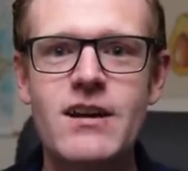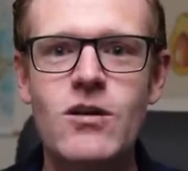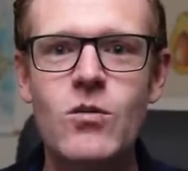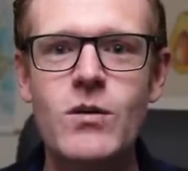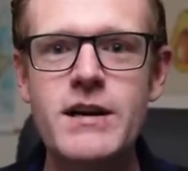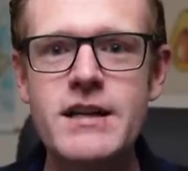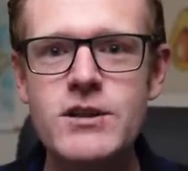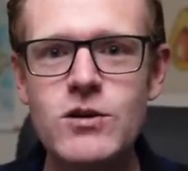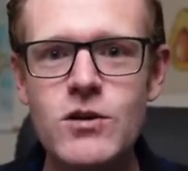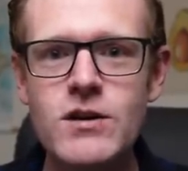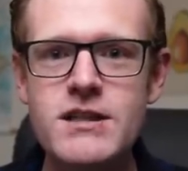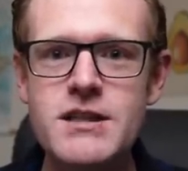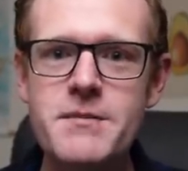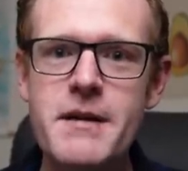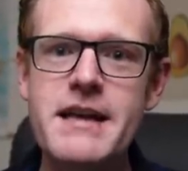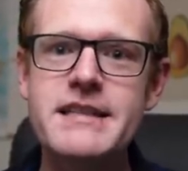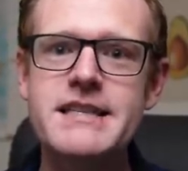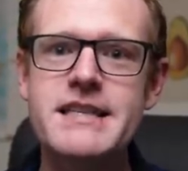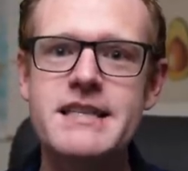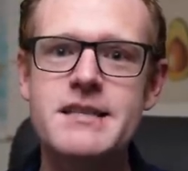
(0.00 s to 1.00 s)
When it talks
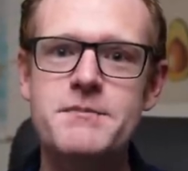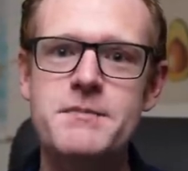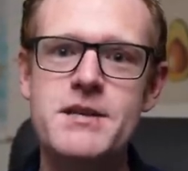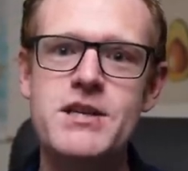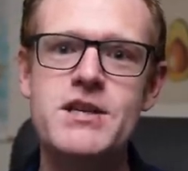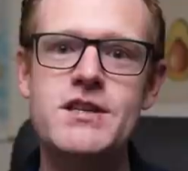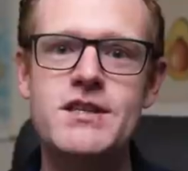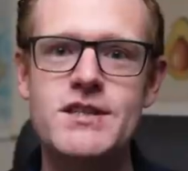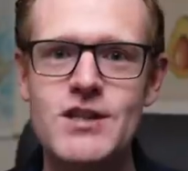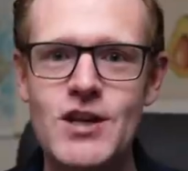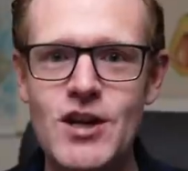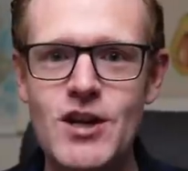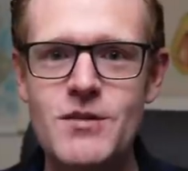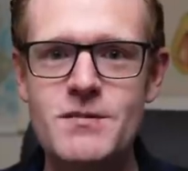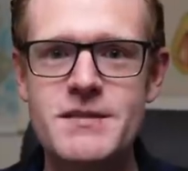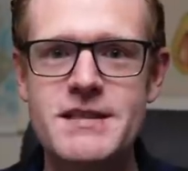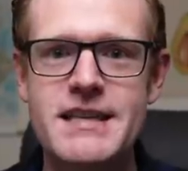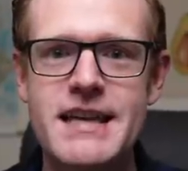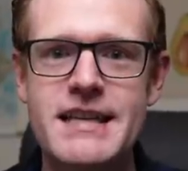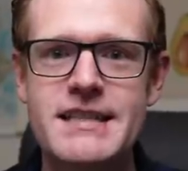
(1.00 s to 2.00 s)
about suspicious
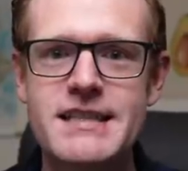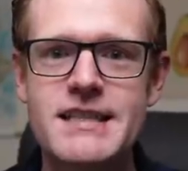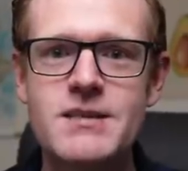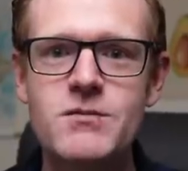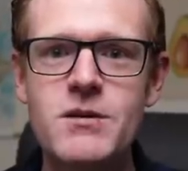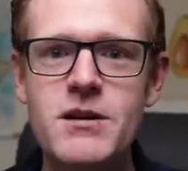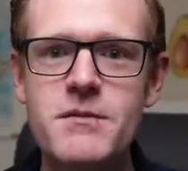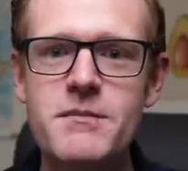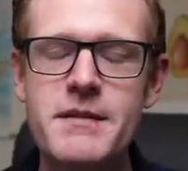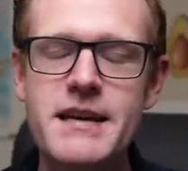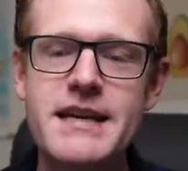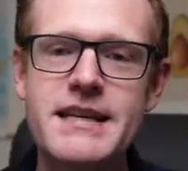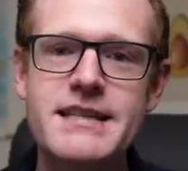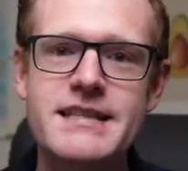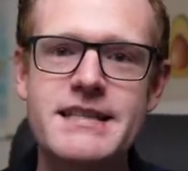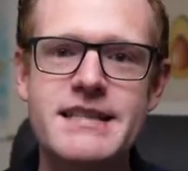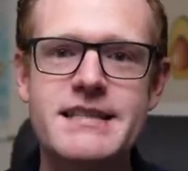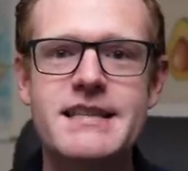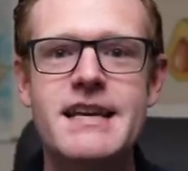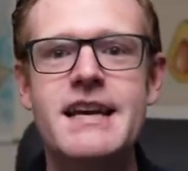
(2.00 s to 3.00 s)
circumstances, what it
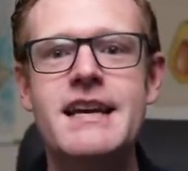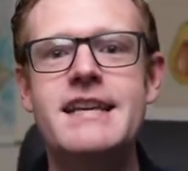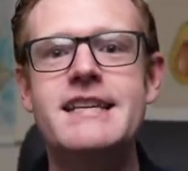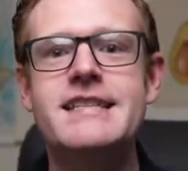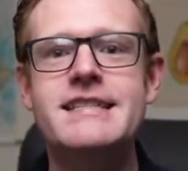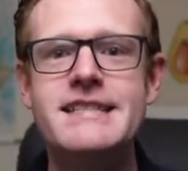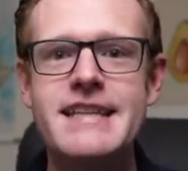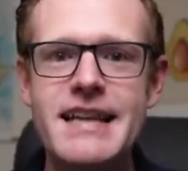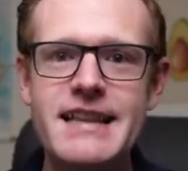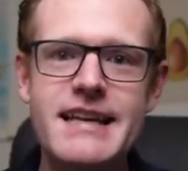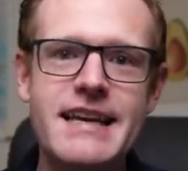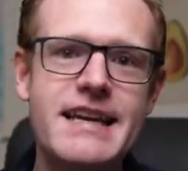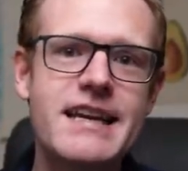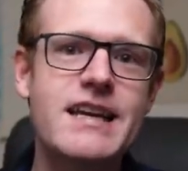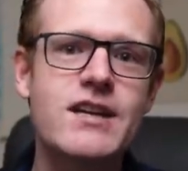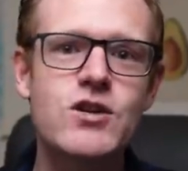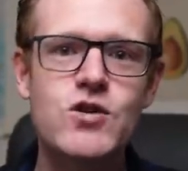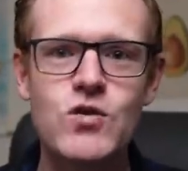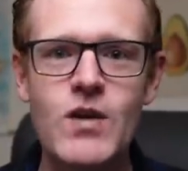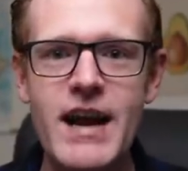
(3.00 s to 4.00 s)
means is selling
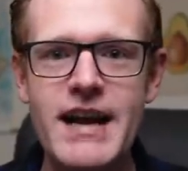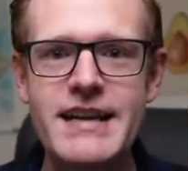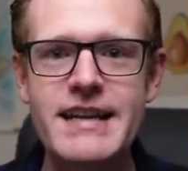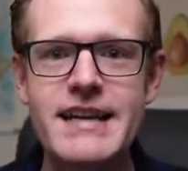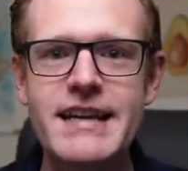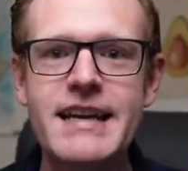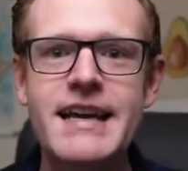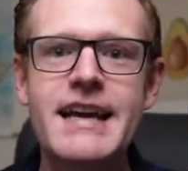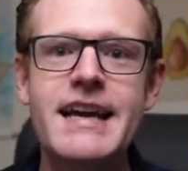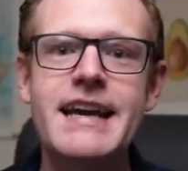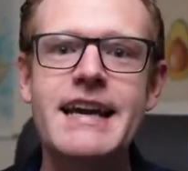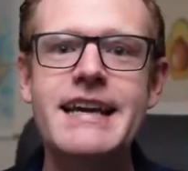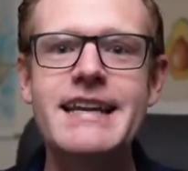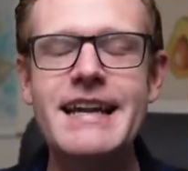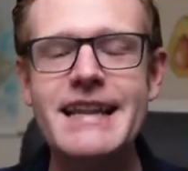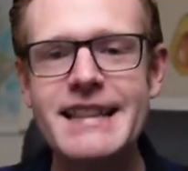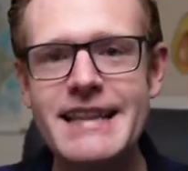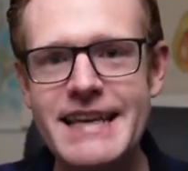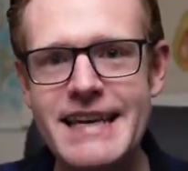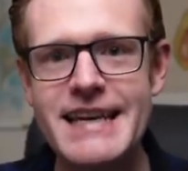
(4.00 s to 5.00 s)
and trading in
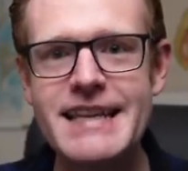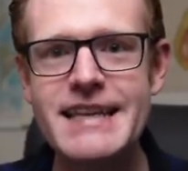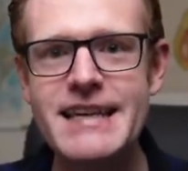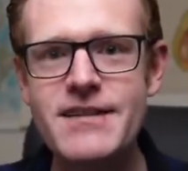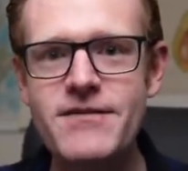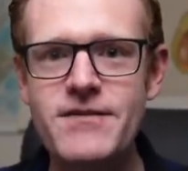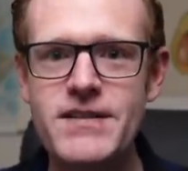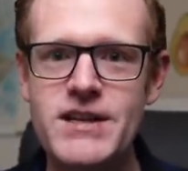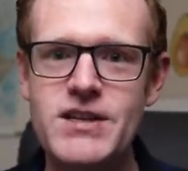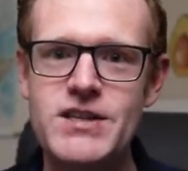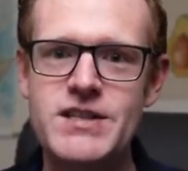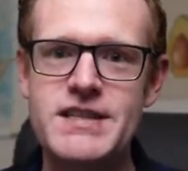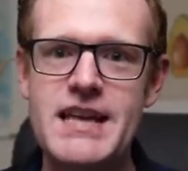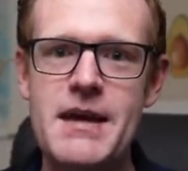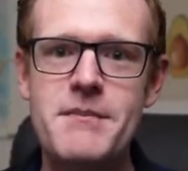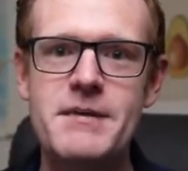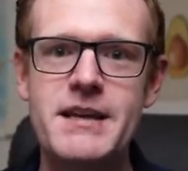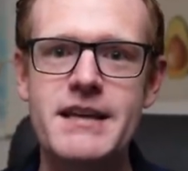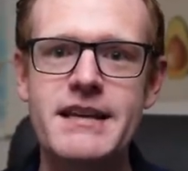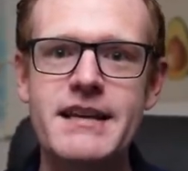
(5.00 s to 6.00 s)
illegally fished
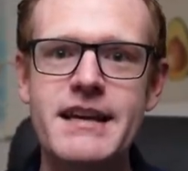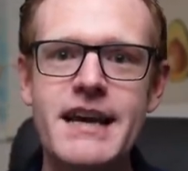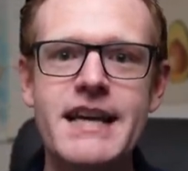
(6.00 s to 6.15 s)
salmon.